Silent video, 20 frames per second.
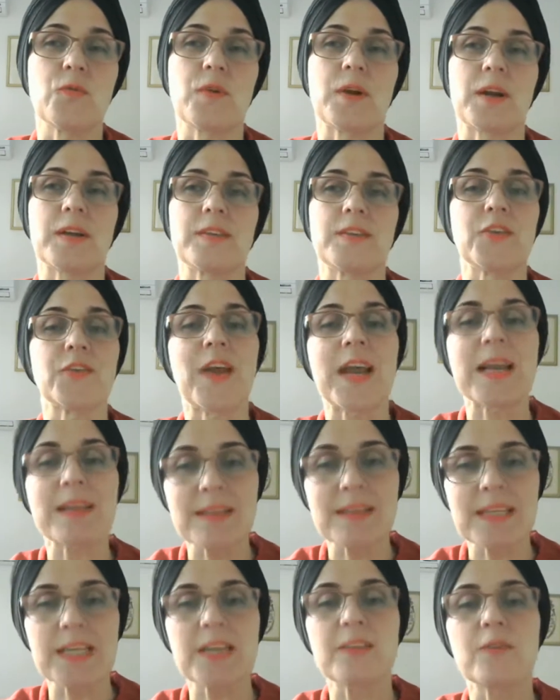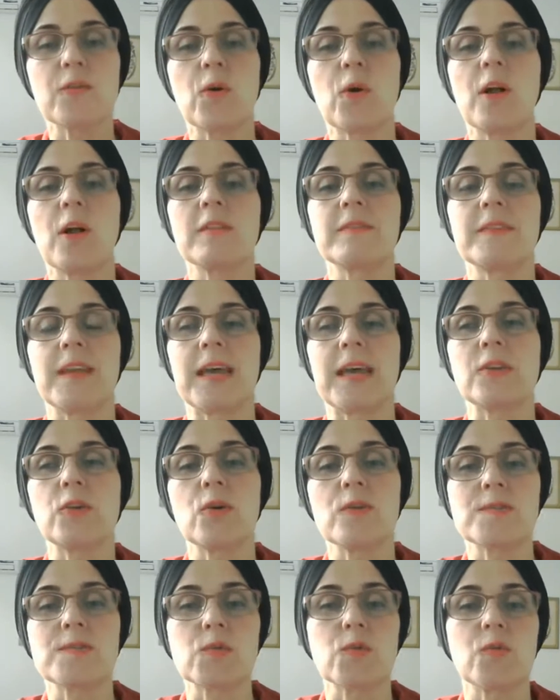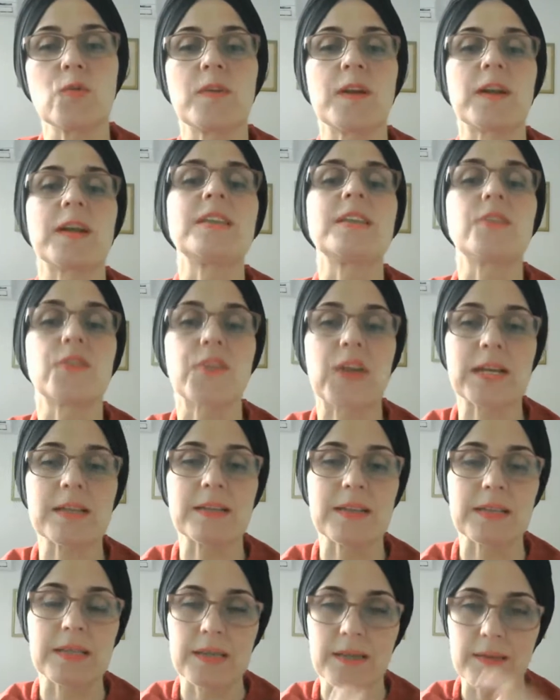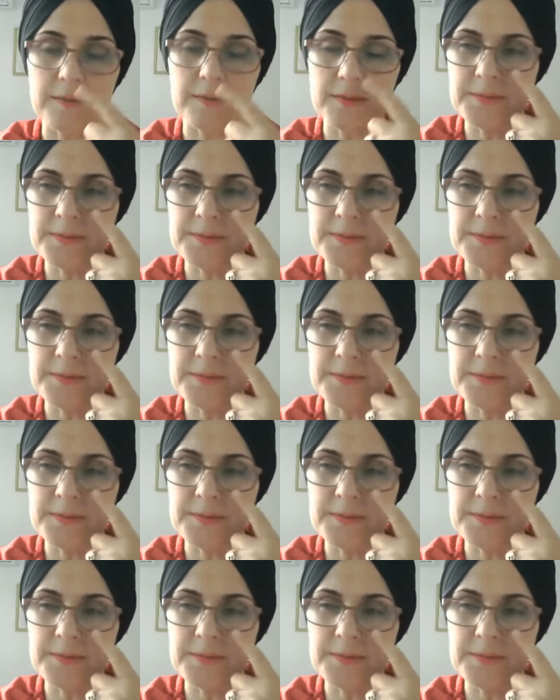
were directly involved and those who were indirectly